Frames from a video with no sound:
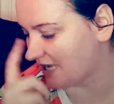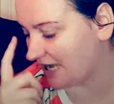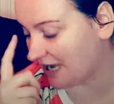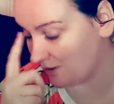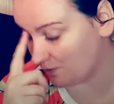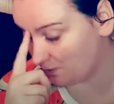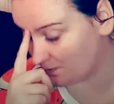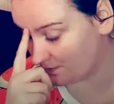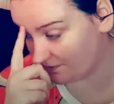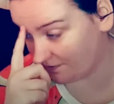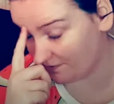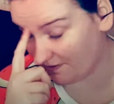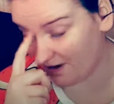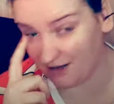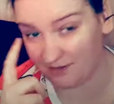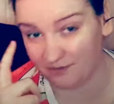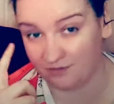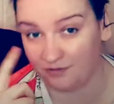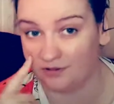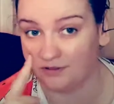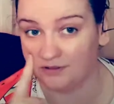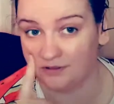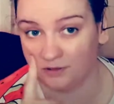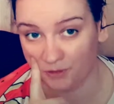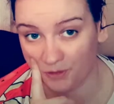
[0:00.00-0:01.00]
I'll be fine
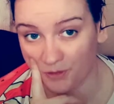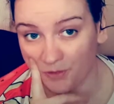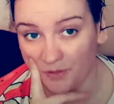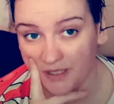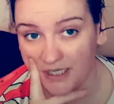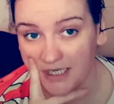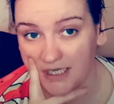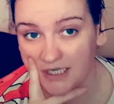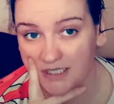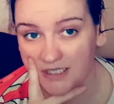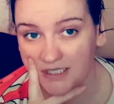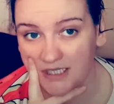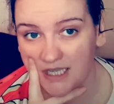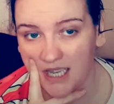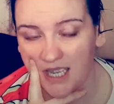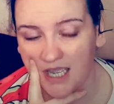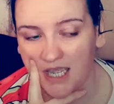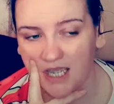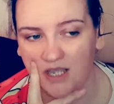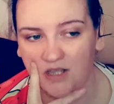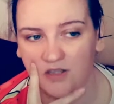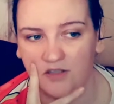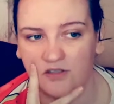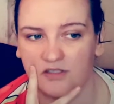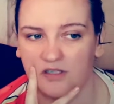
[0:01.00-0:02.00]
for 2 weeks.
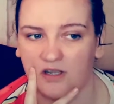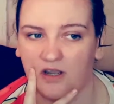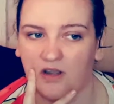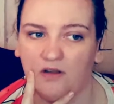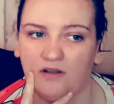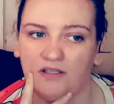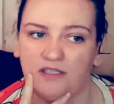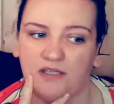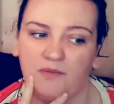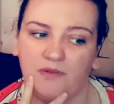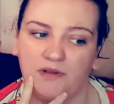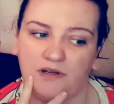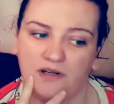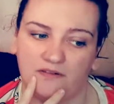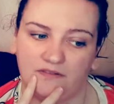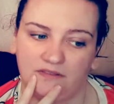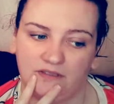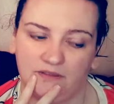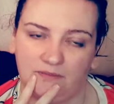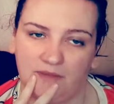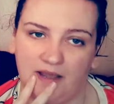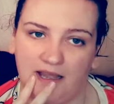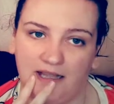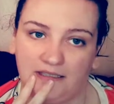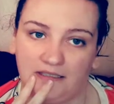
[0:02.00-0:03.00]
So in the middle of
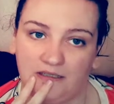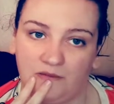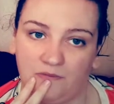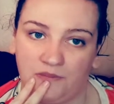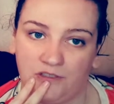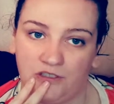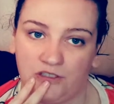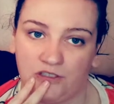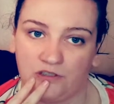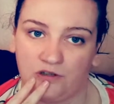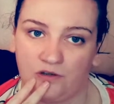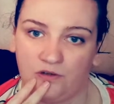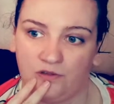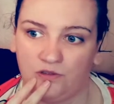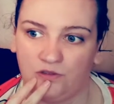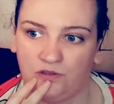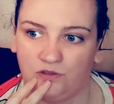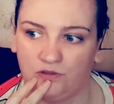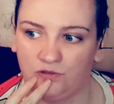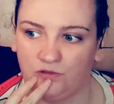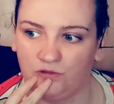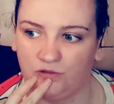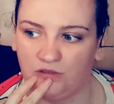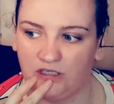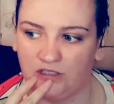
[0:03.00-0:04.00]
the month we're just going to
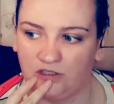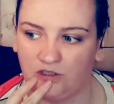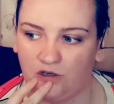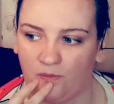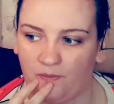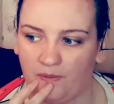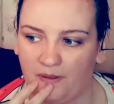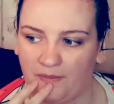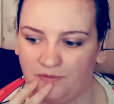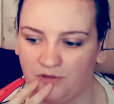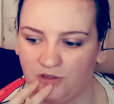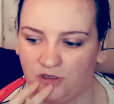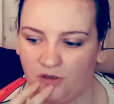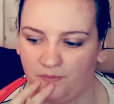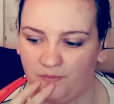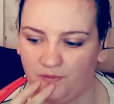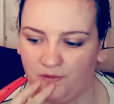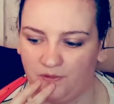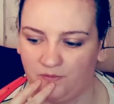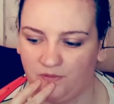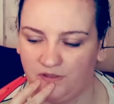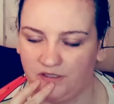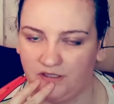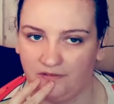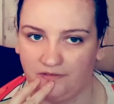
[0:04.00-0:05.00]
do the top-up
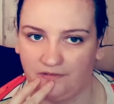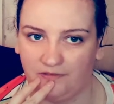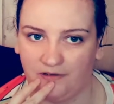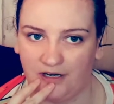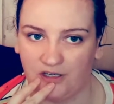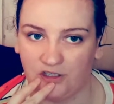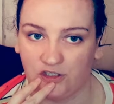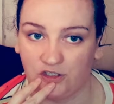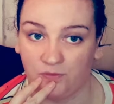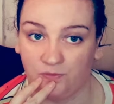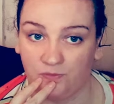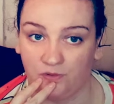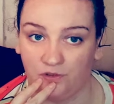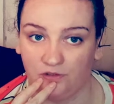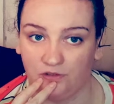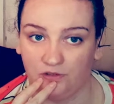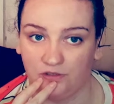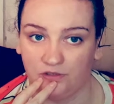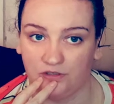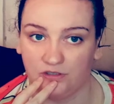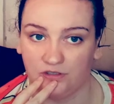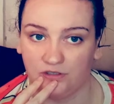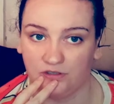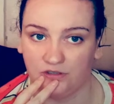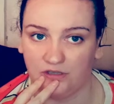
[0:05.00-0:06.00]
shopping with the fresh
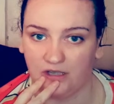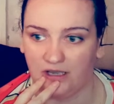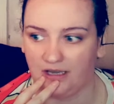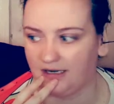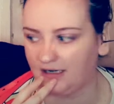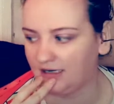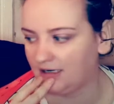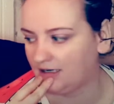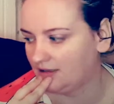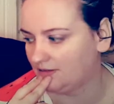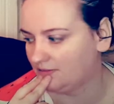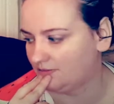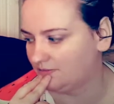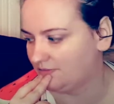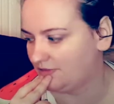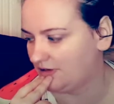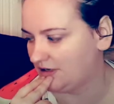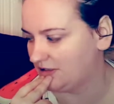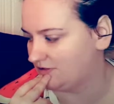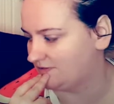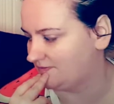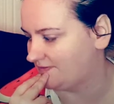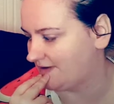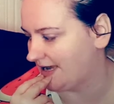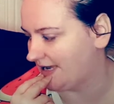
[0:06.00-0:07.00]
produce, like
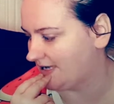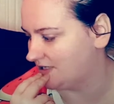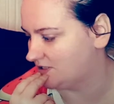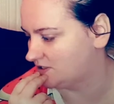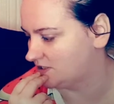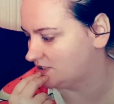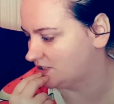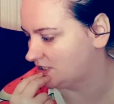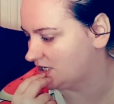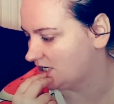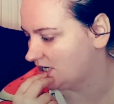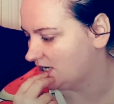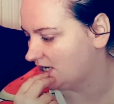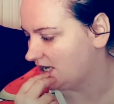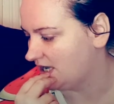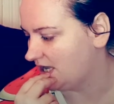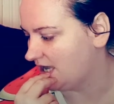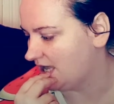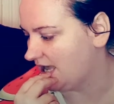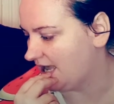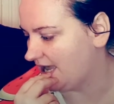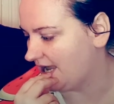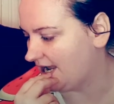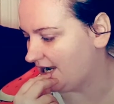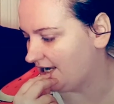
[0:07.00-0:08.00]
fresh veg
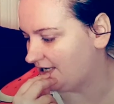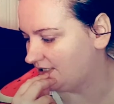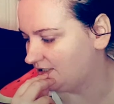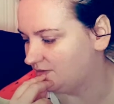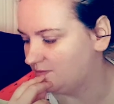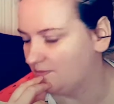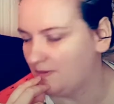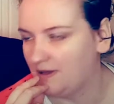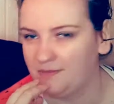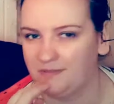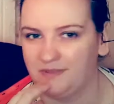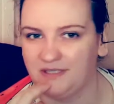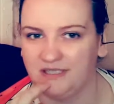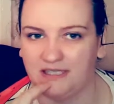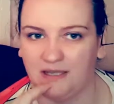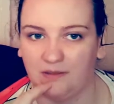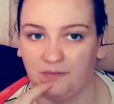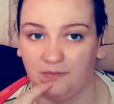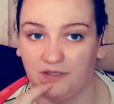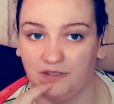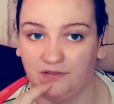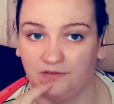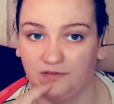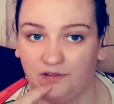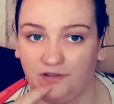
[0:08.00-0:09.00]
and maybe some
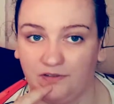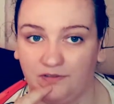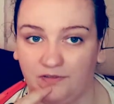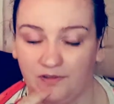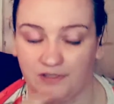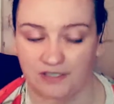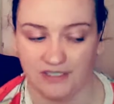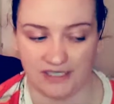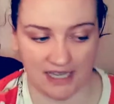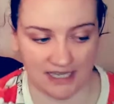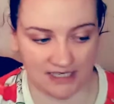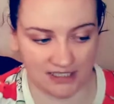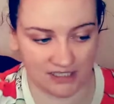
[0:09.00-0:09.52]
meat for a freezer.